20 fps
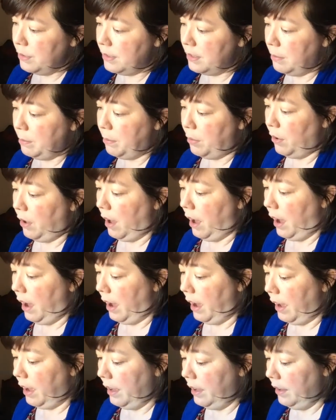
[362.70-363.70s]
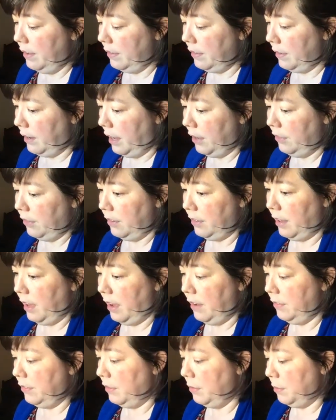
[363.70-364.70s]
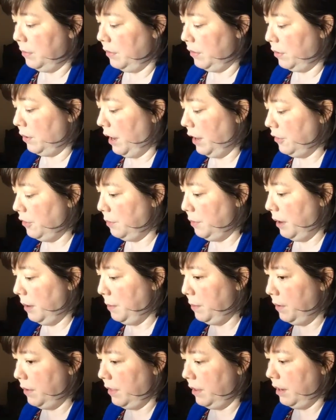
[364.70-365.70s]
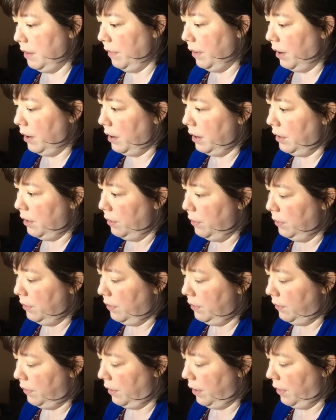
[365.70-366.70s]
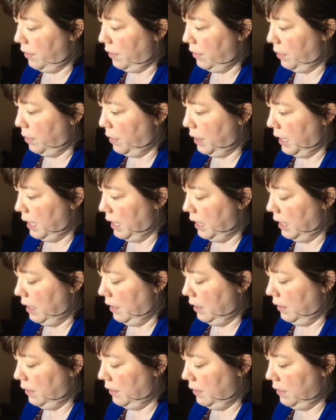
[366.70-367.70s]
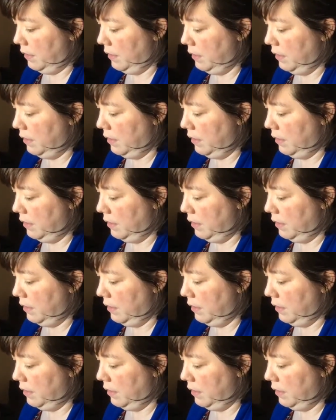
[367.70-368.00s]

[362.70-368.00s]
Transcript: simple eyes, and I just have some scratch paper that I've already used for other things.